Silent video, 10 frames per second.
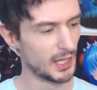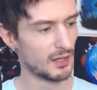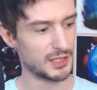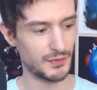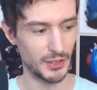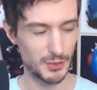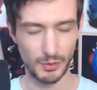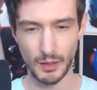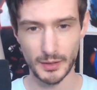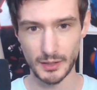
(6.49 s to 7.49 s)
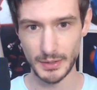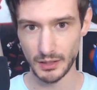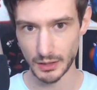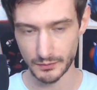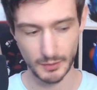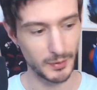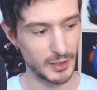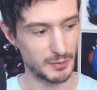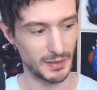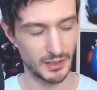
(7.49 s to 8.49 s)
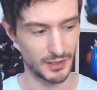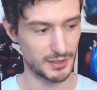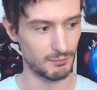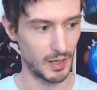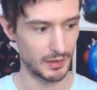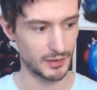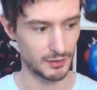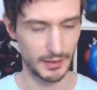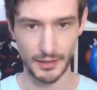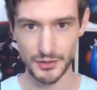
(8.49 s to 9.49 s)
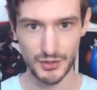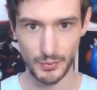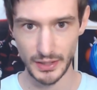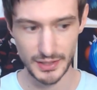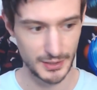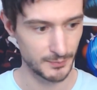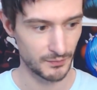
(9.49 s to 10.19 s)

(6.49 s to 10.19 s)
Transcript: This video is probably going to be all over the place because Monica Rial's tweets,